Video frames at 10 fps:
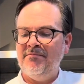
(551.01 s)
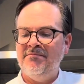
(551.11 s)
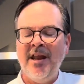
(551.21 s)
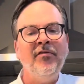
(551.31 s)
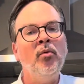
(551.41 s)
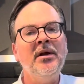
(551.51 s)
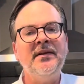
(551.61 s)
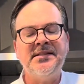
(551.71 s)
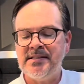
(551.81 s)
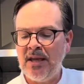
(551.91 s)
never
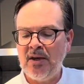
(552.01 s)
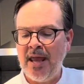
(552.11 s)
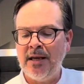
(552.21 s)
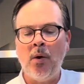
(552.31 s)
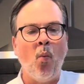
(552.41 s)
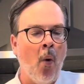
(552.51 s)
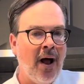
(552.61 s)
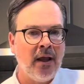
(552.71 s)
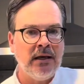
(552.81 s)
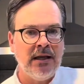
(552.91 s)
really seen any
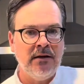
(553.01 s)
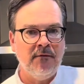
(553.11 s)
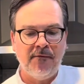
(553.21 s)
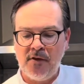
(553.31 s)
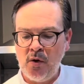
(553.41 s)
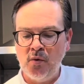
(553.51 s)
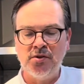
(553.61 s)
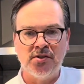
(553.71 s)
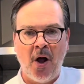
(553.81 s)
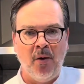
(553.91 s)

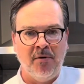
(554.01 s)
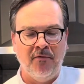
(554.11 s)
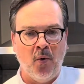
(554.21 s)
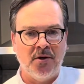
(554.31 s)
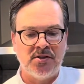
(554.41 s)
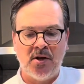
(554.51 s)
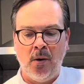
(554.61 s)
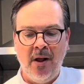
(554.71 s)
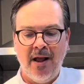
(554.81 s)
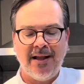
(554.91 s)
wine-infused salt before,
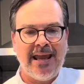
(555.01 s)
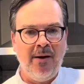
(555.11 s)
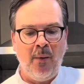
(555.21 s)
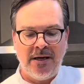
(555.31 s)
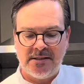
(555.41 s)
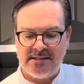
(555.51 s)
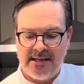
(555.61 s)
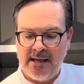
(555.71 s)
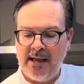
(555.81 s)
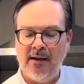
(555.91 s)
so can't wait to
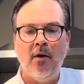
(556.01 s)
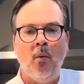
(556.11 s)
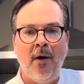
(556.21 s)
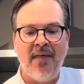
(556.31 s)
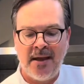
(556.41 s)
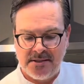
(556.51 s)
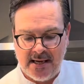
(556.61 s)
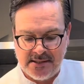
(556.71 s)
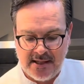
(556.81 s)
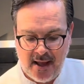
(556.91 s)
see what that
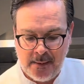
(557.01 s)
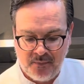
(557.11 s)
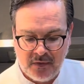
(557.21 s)
tastes like.